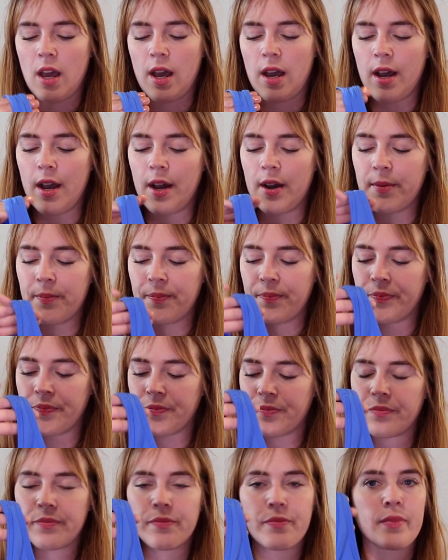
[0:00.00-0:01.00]

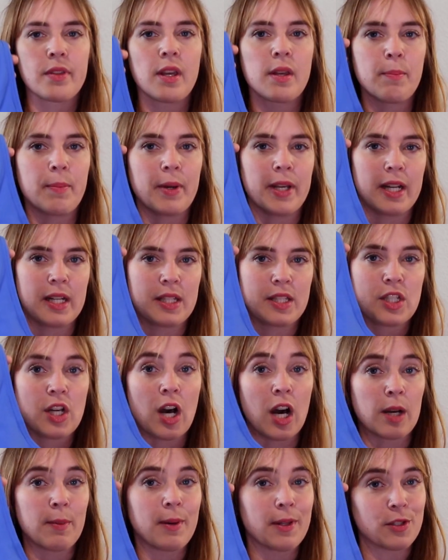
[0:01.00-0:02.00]
Um, but yeah, let's
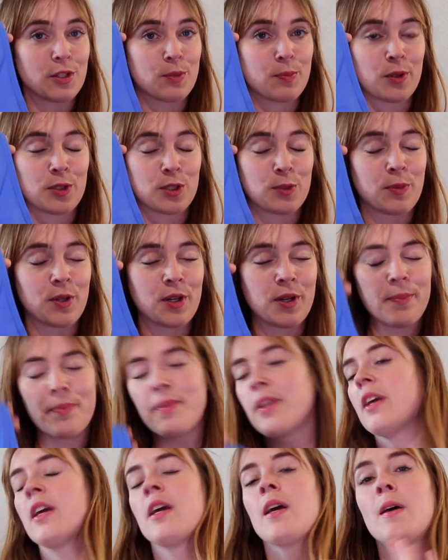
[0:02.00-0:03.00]
talk about the sports bra.
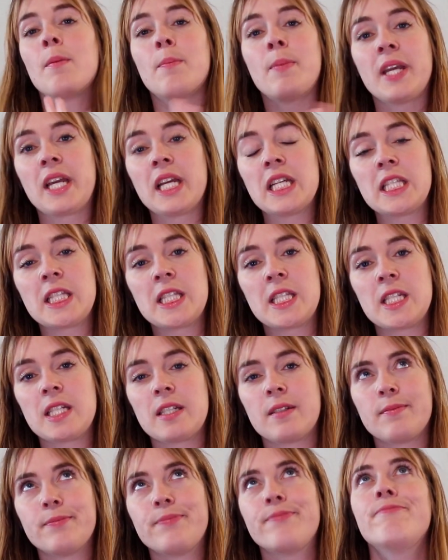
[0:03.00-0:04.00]
Biggest
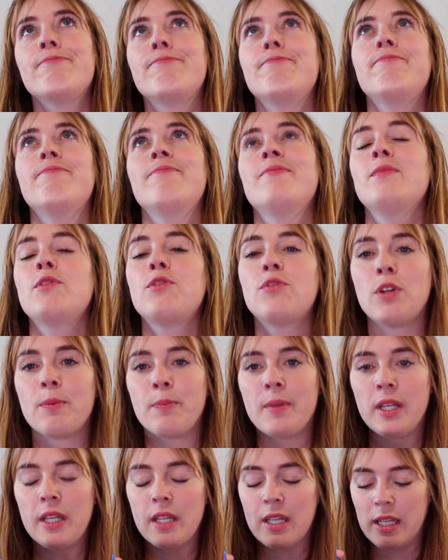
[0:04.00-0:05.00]
for
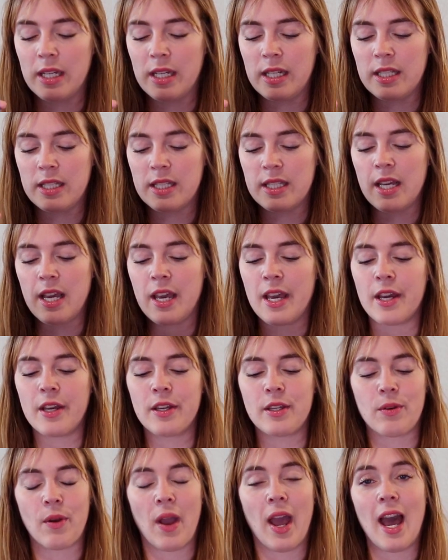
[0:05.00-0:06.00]
me is
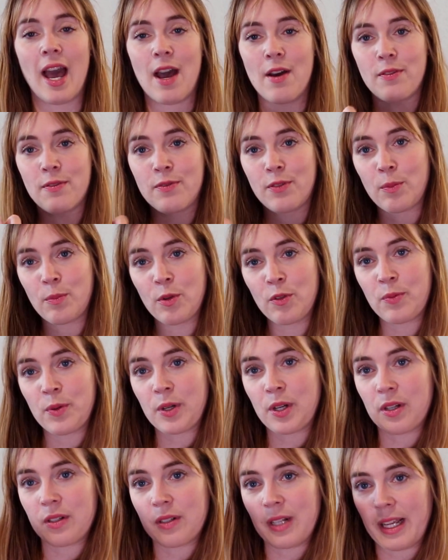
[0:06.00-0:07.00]
you have
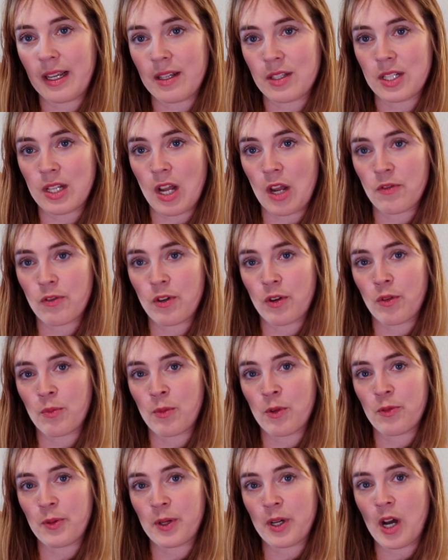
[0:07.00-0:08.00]
removable, like a slot for
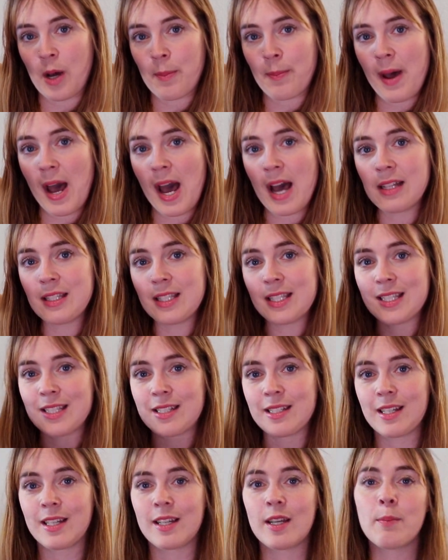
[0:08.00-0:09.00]
removable cup pads,
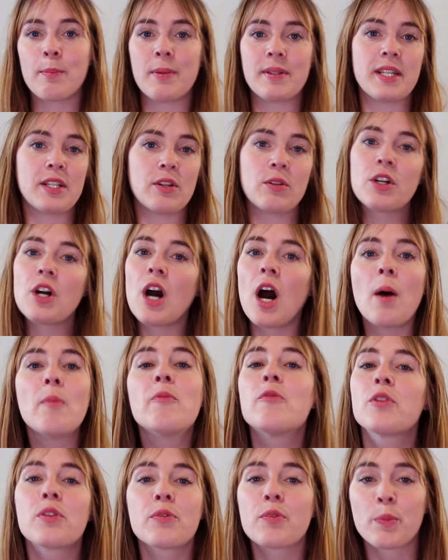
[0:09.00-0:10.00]
but they don't
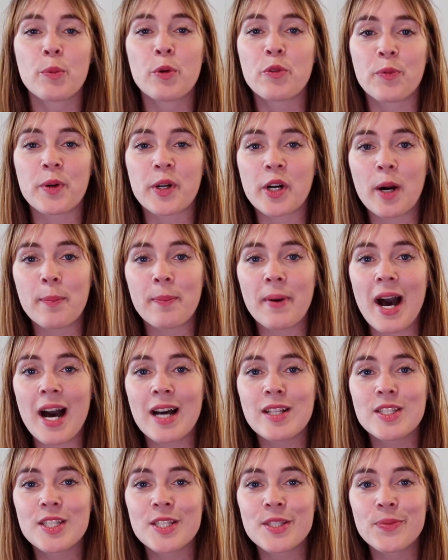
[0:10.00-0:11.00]
come with removable cup
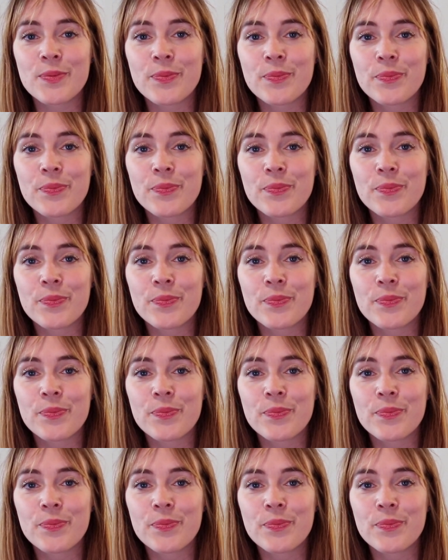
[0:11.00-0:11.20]
pads.